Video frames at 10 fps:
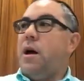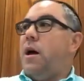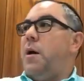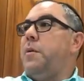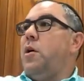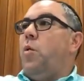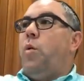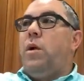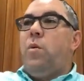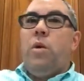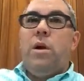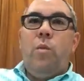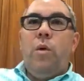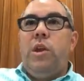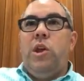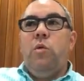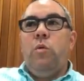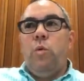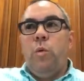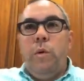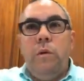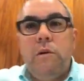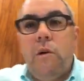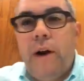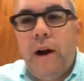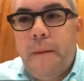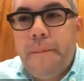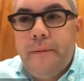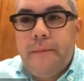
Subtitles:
When we were growing up,